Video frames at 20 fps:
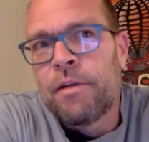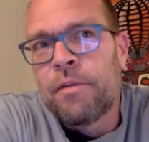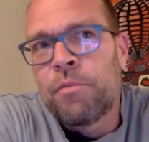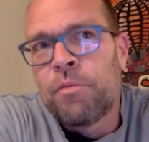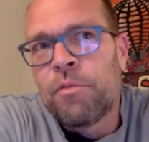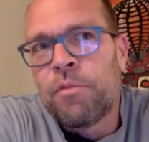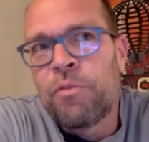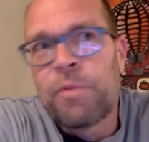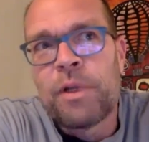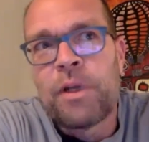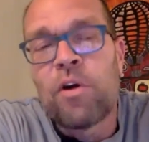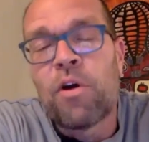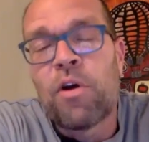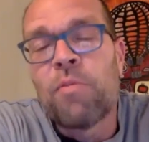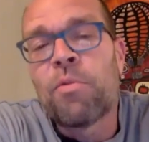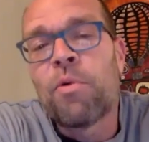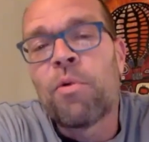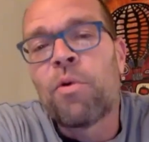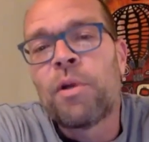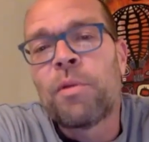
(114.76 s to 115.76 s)
we've been
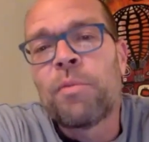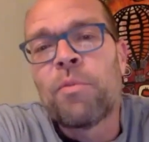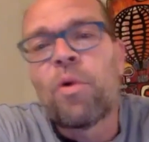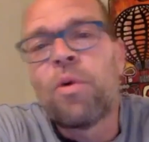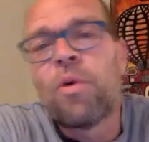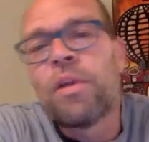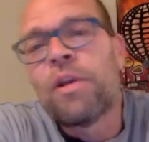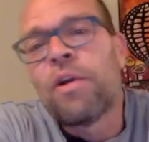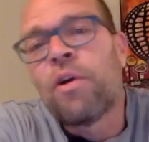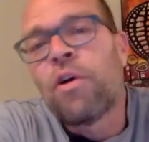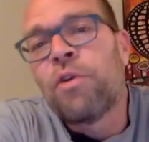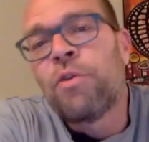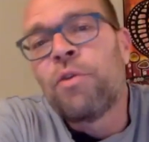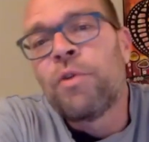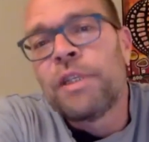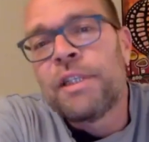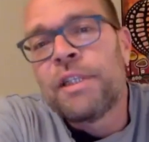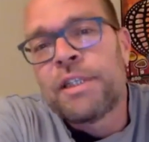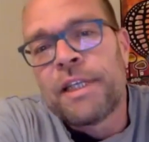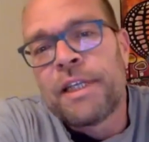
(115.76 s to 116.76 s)
onboarding more than
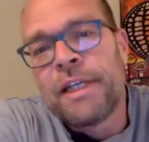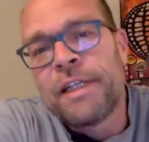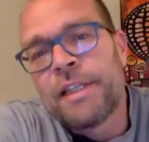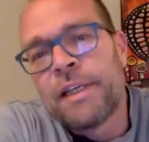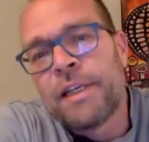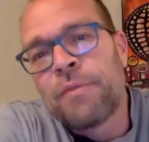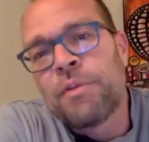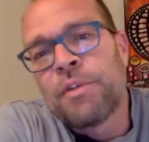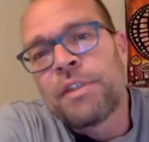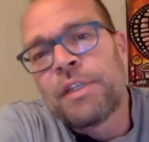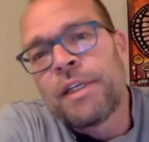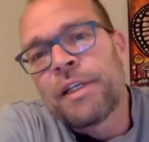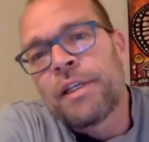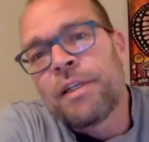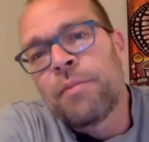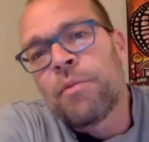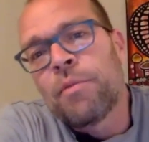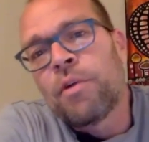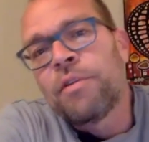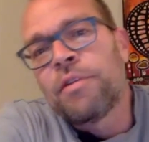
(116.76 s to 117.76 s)
100 estates every single
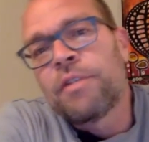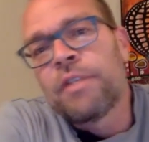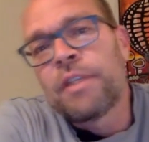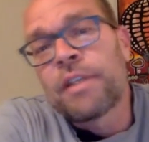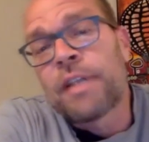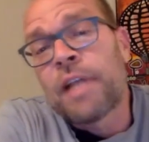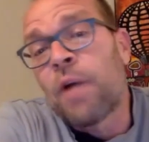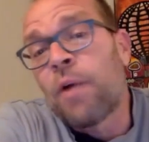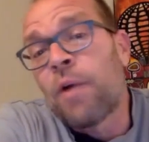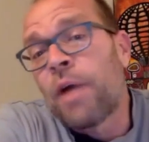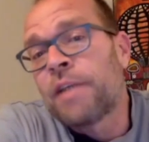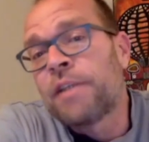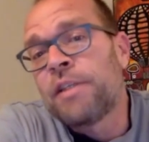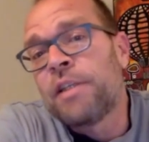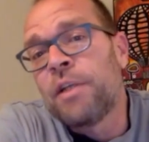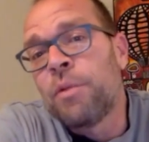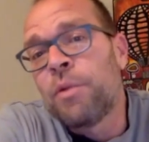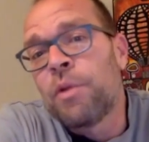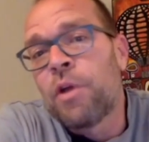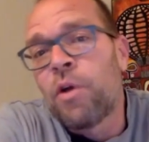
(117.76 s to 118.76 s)
month, and now
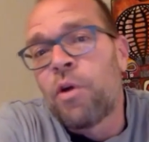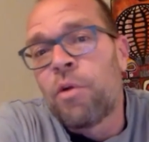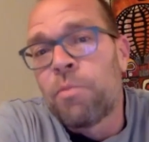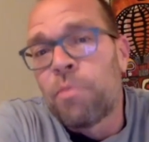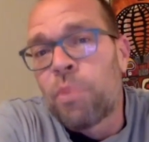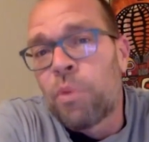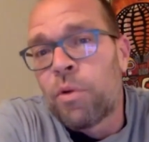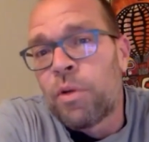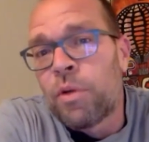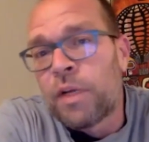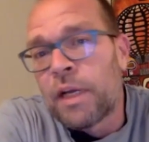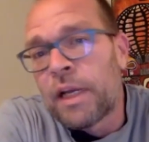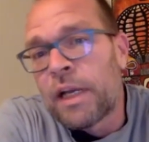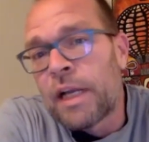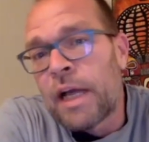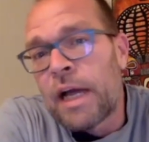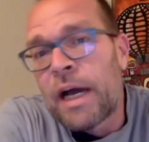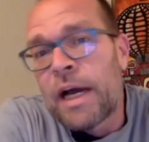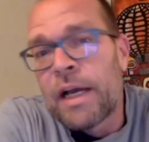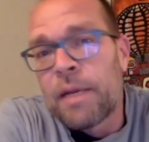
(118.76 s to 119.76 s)
actually we are onboarding at
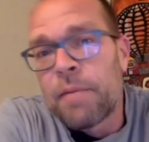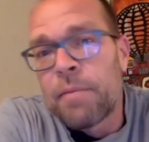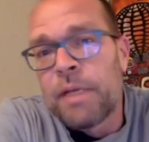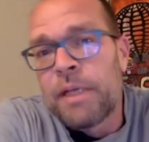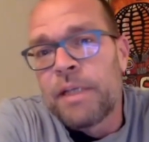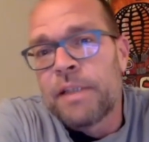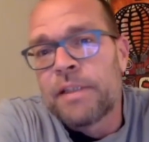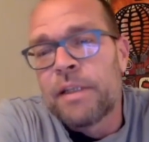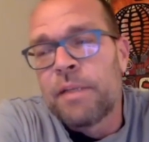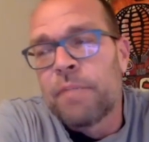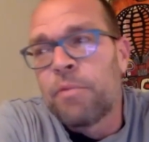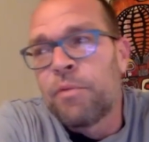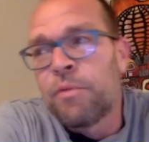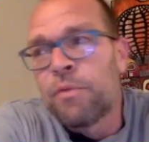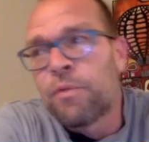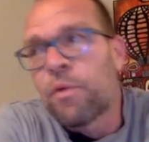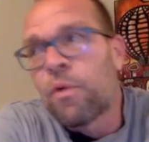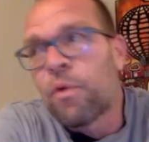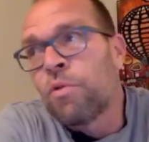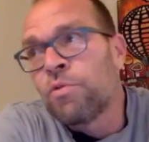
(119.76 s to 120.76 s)
a higher pace than
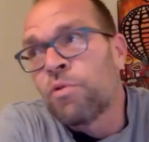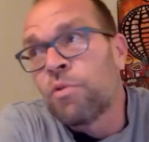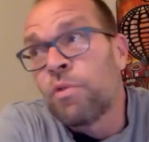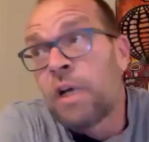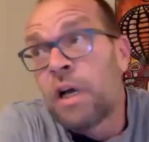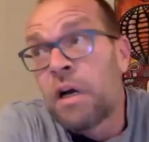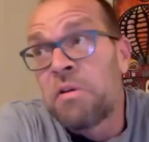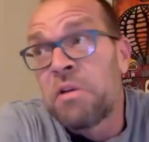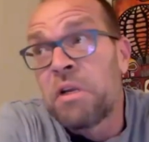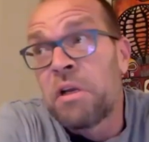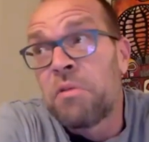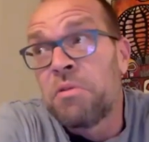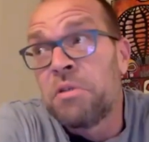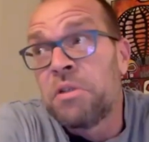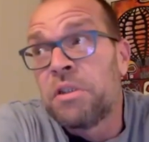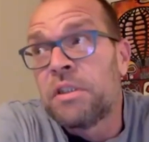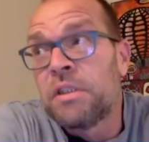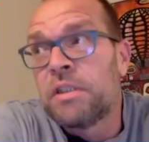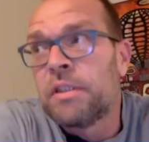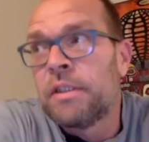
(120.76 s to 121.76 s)
before. So now
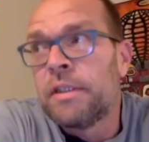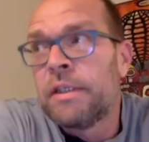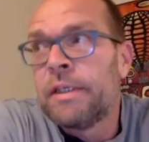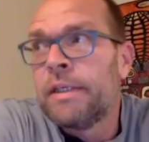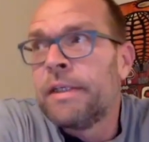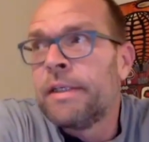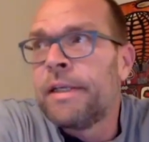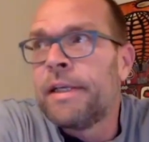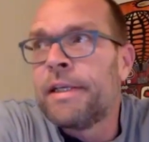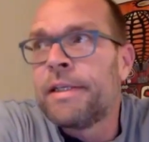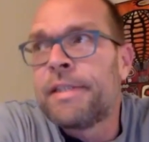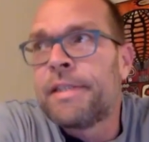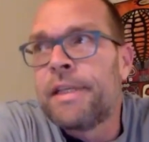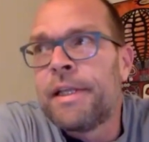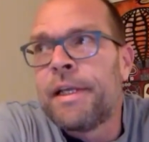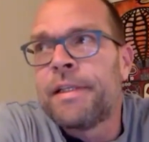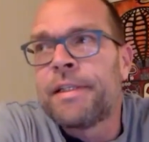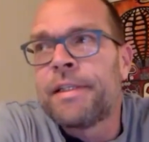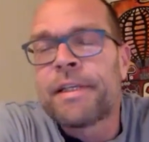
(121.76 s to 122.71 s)
yesterday's